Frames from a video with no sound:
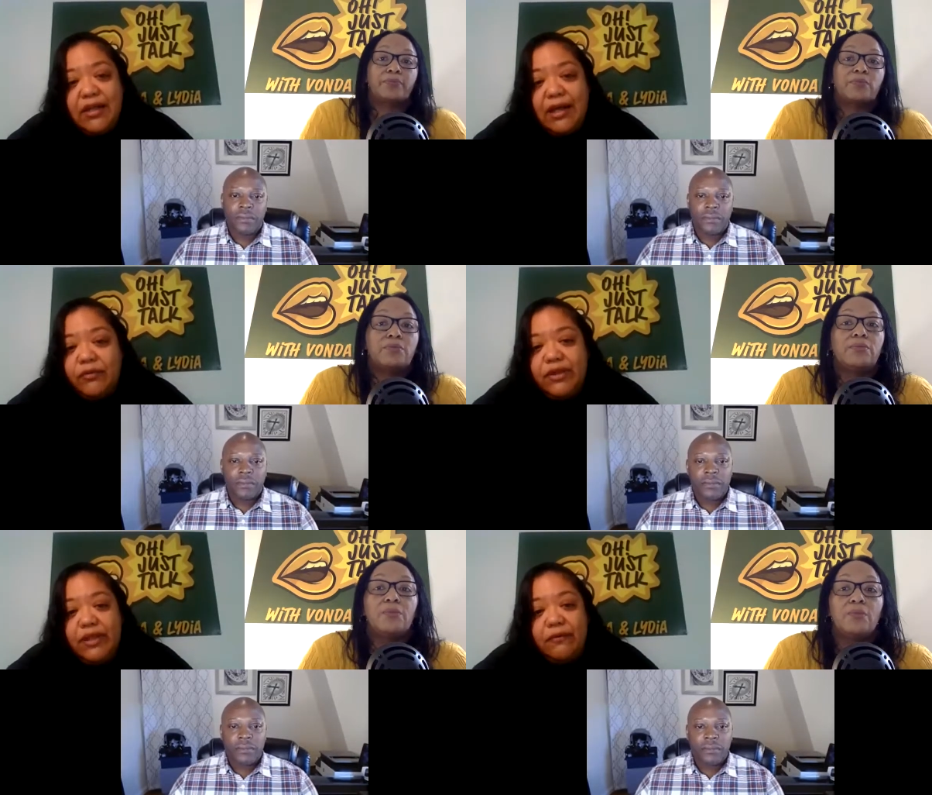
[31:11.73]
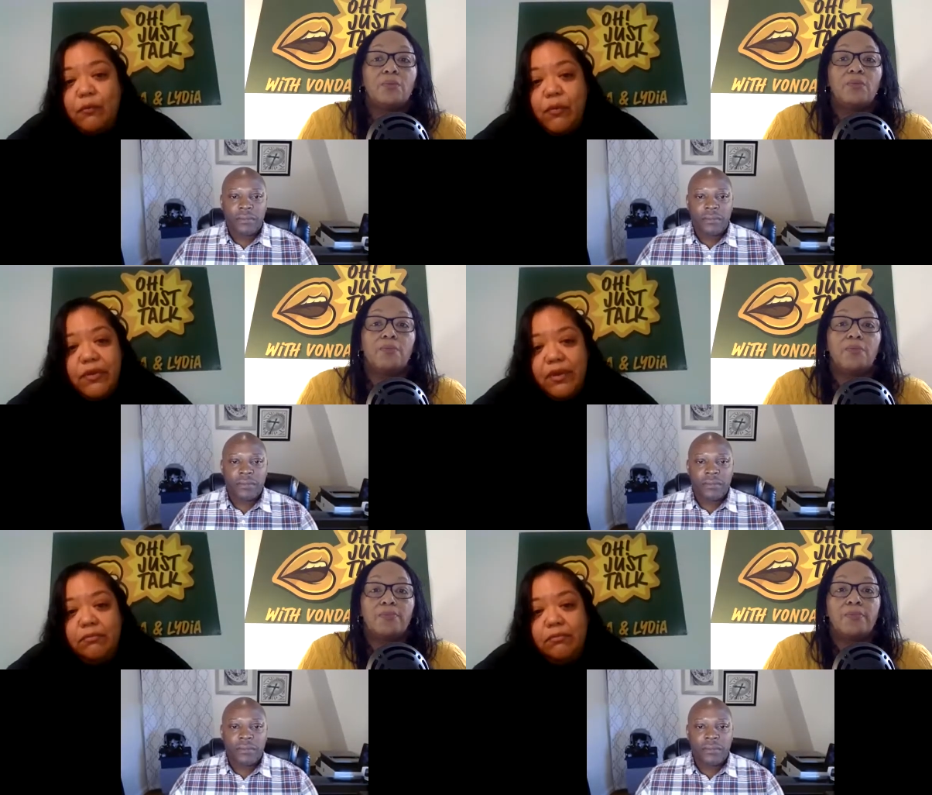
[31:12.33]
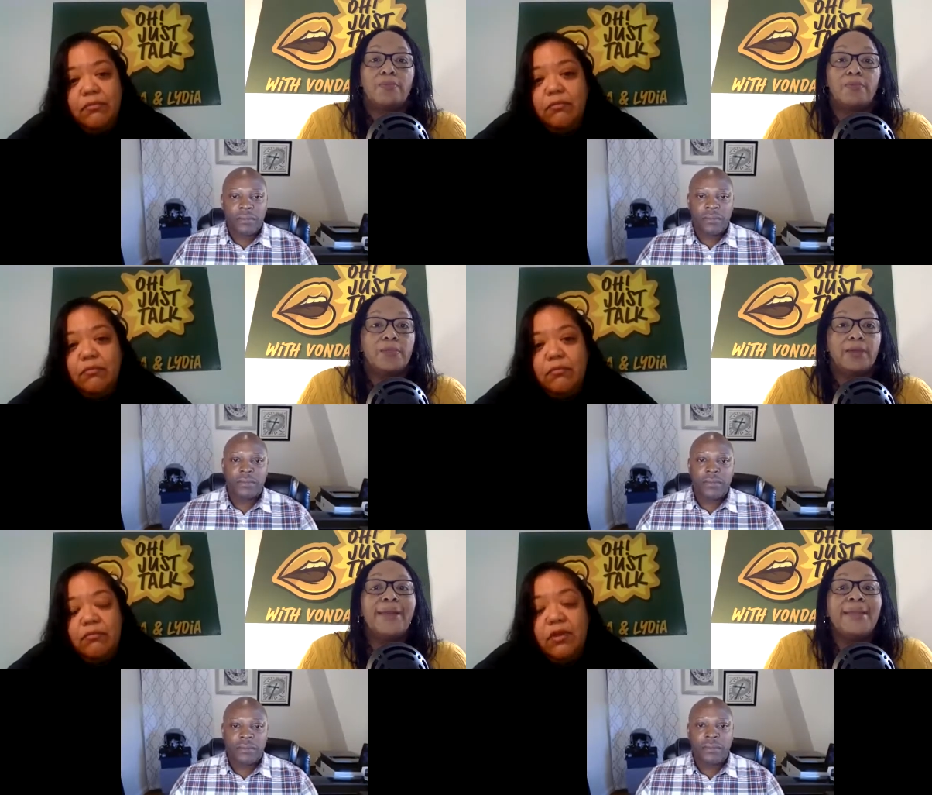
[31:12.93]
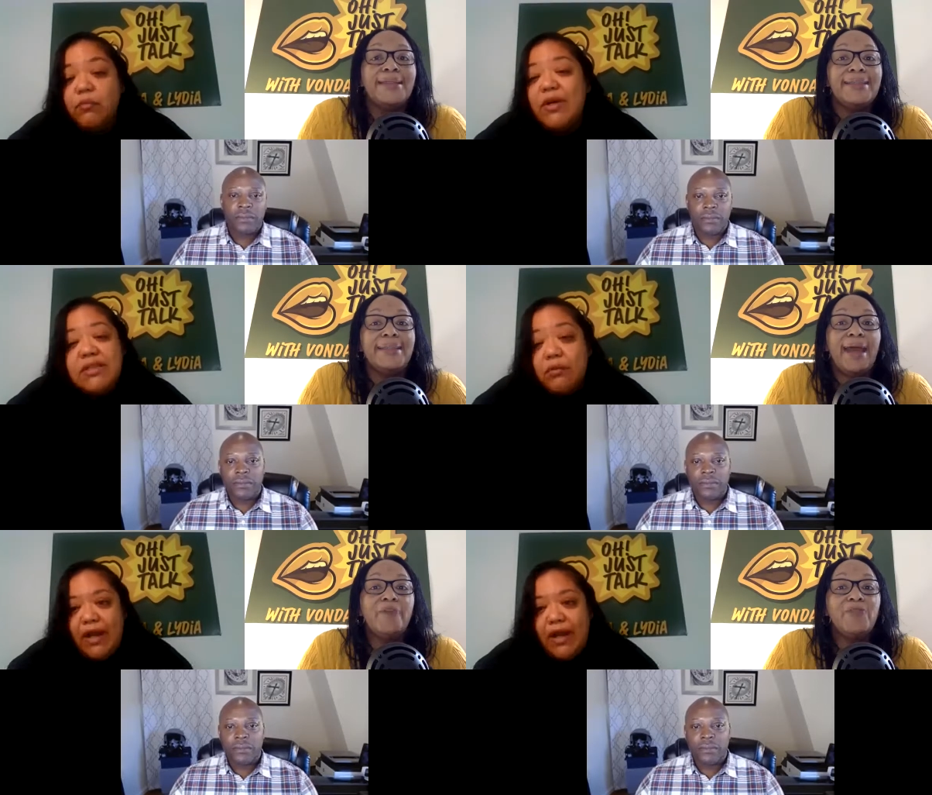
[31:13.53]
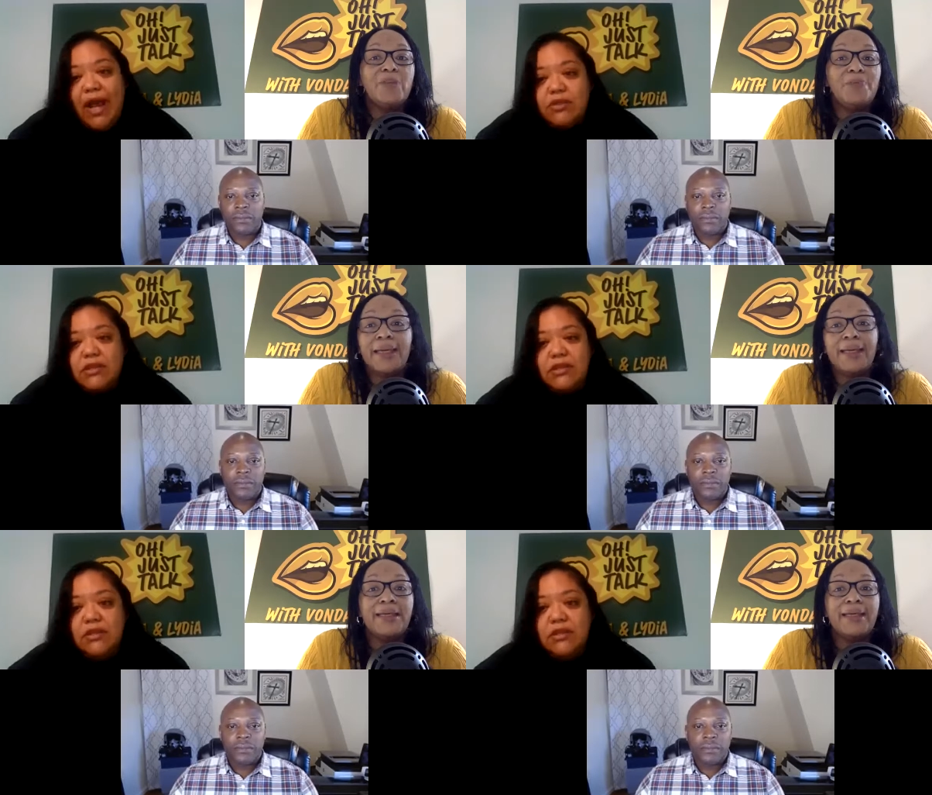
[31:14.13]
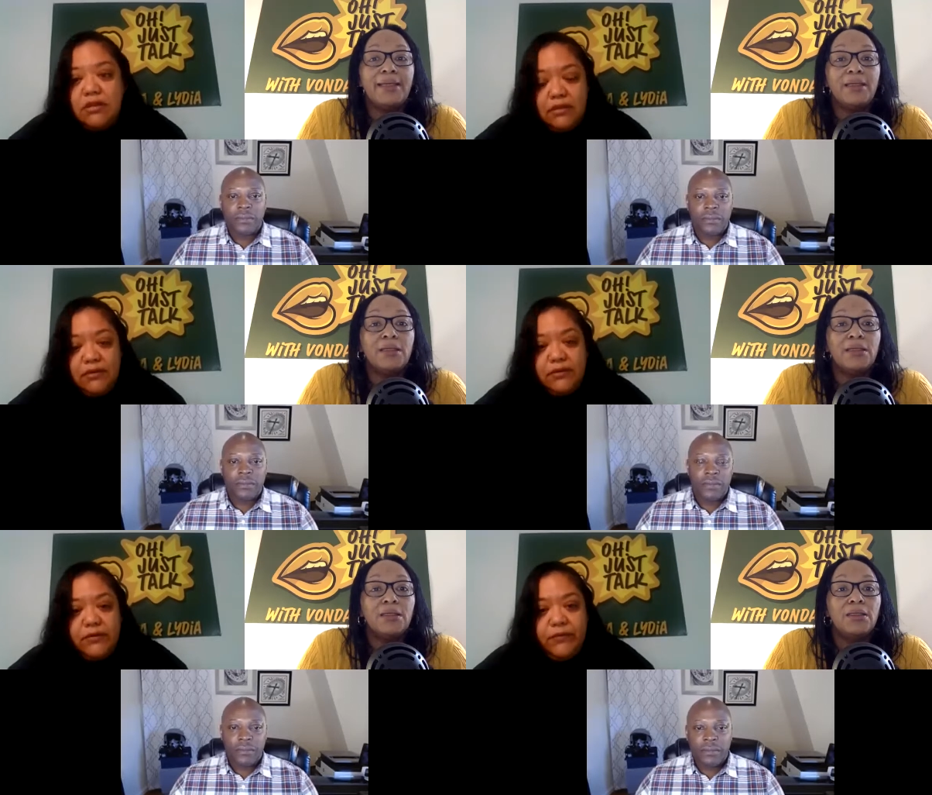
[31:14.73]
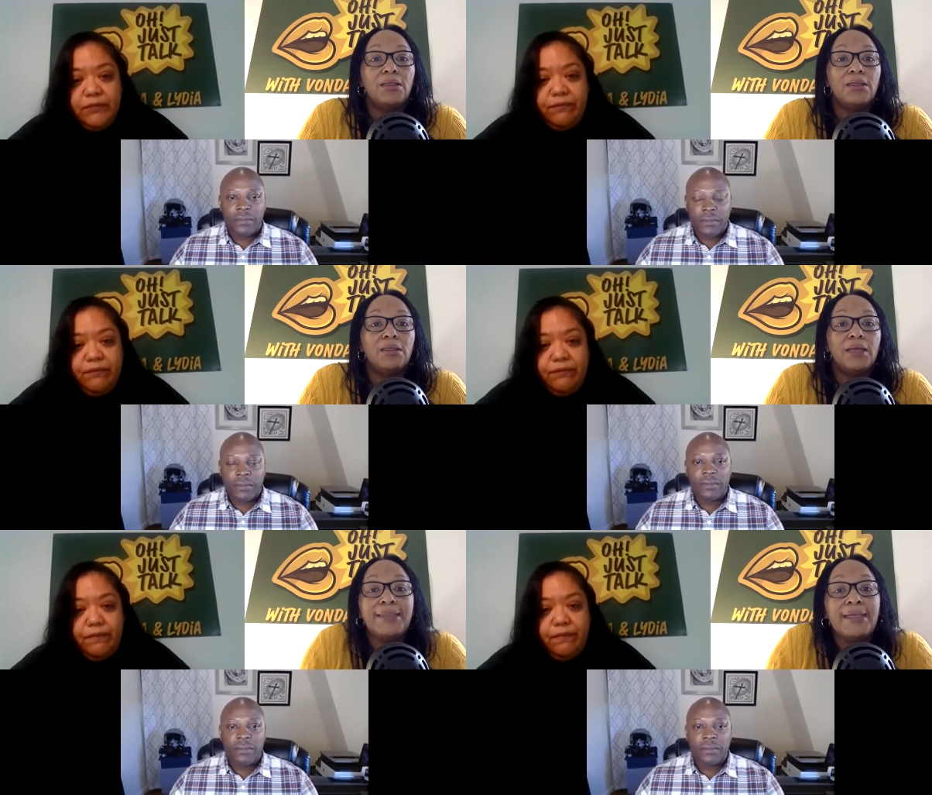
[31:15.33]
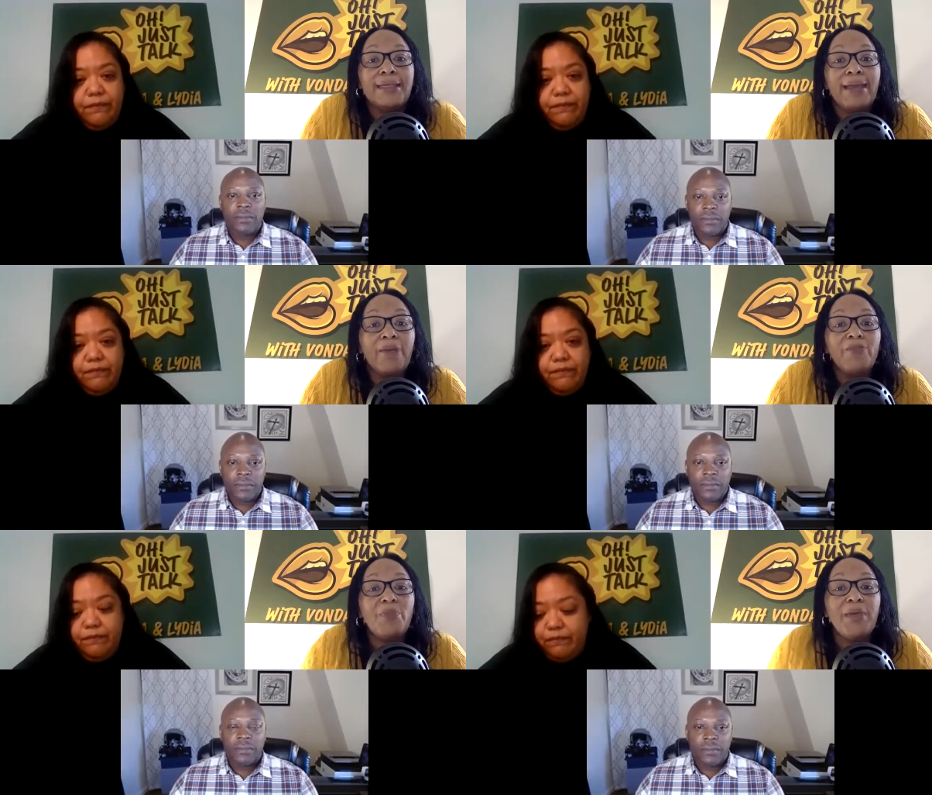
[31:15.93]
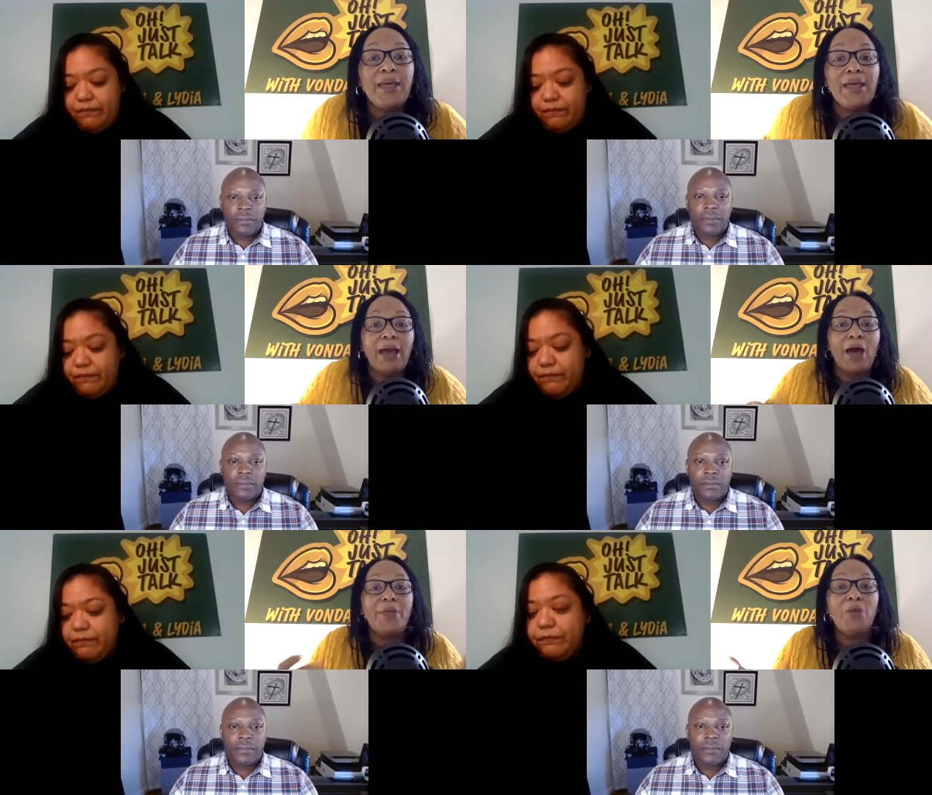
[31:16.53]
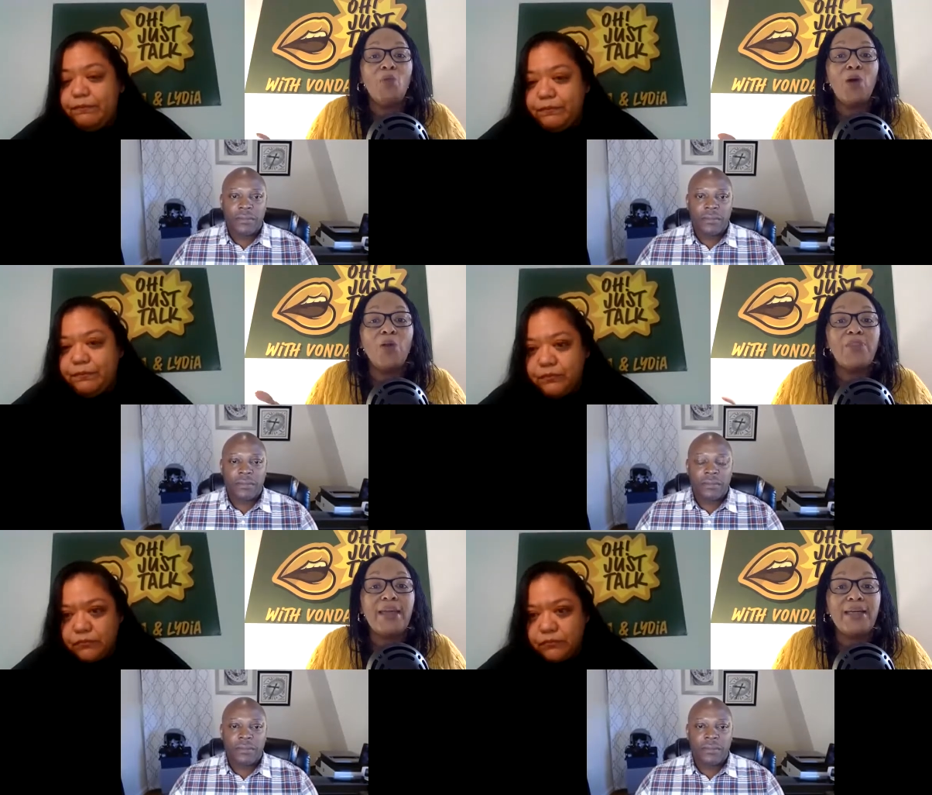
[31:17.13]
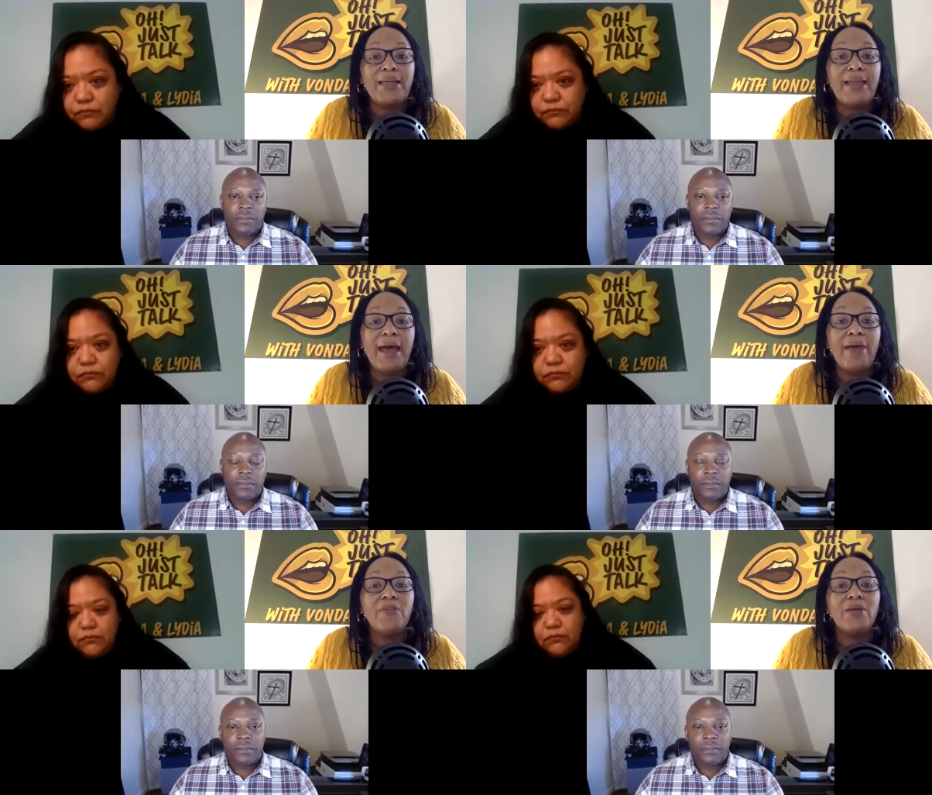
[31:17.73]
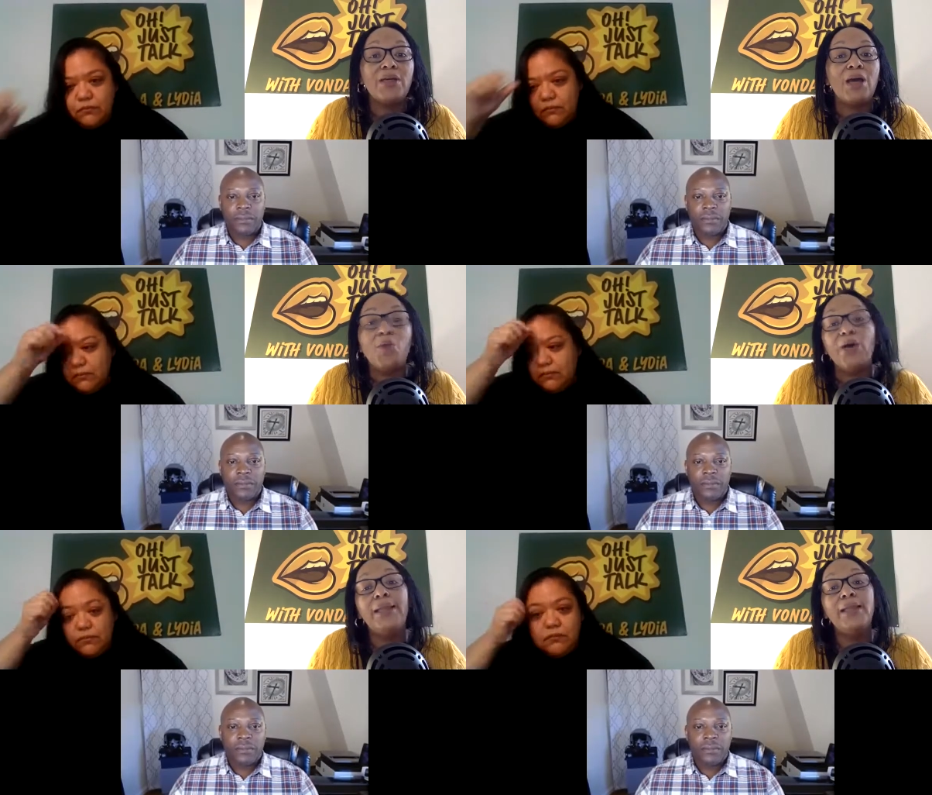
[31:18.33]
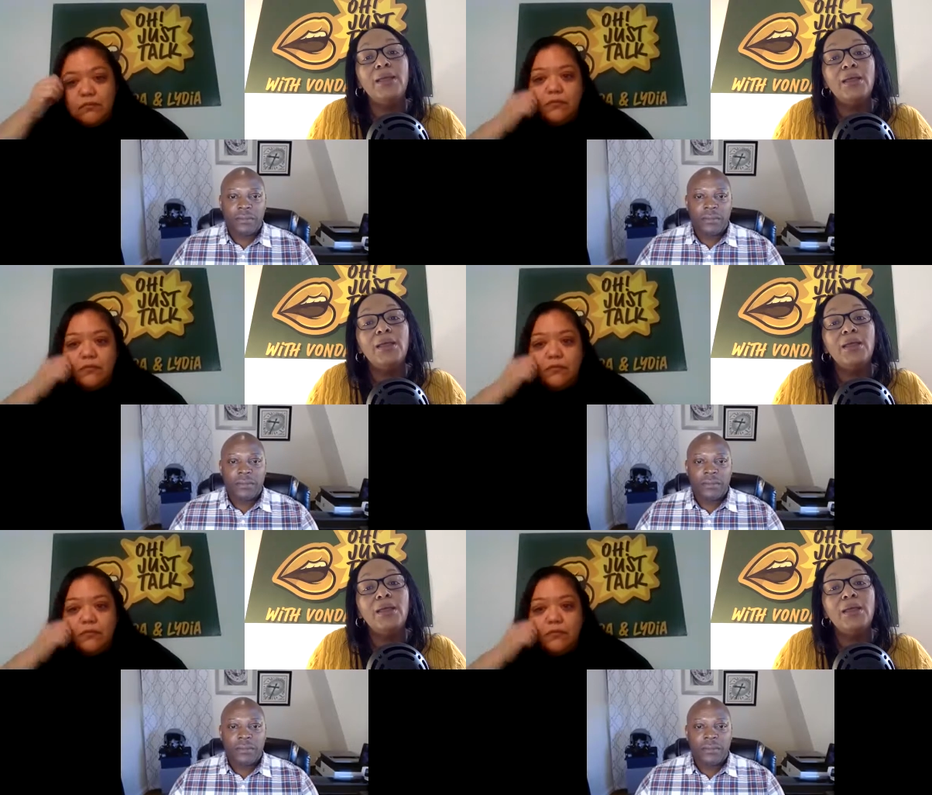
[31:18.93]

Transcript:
Speaker 1: out there for them. And it, it wasn't what I was.
Speaker 2: It didn't have to be. I mean, well, they could have, come on.